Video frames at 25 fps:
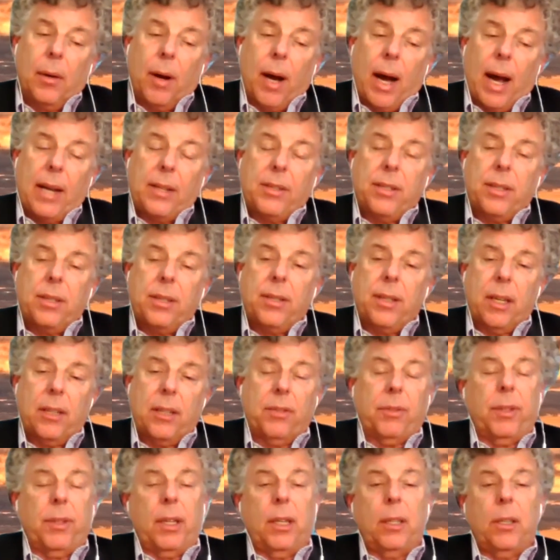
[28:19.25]
I
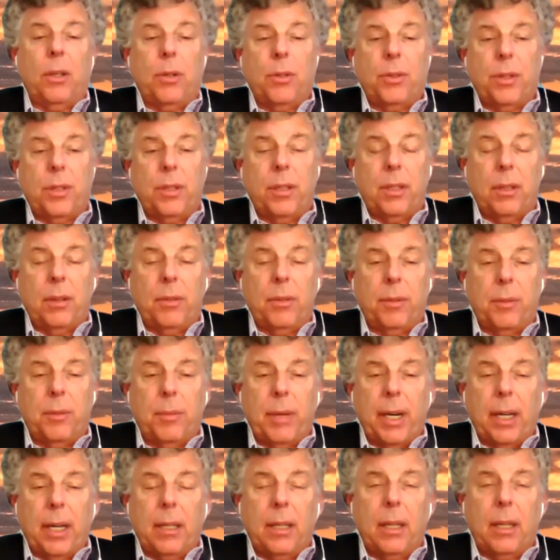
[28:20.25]
successfully close a deal for
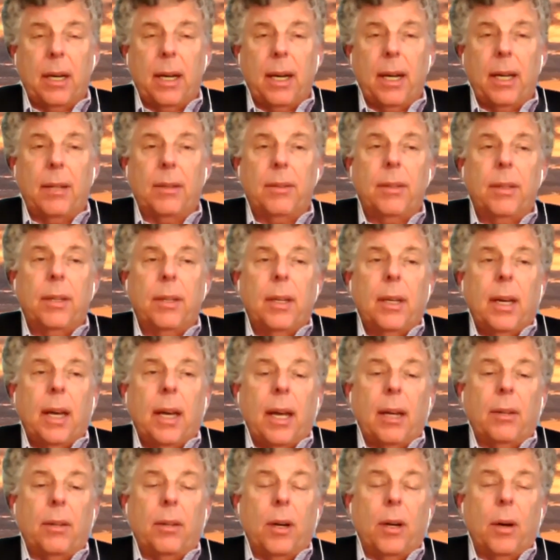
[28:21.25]
my client
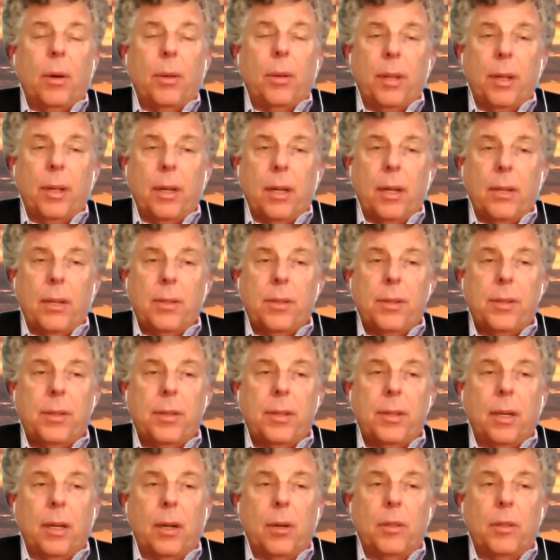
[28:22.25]
and know that it's